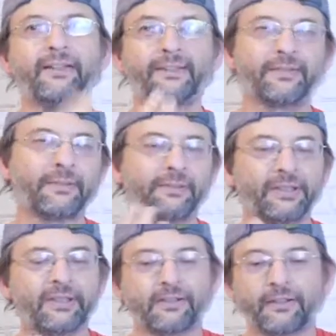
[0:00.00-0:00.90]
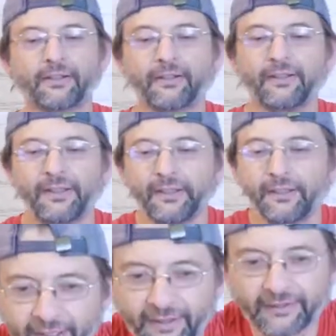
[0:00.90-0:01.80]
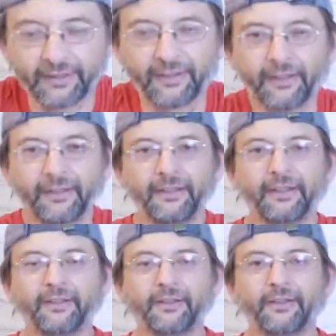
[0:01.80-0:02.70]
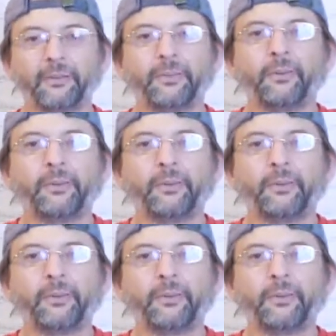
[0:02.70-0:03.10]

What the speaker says: and sometimes it gets a little hectic and a little bit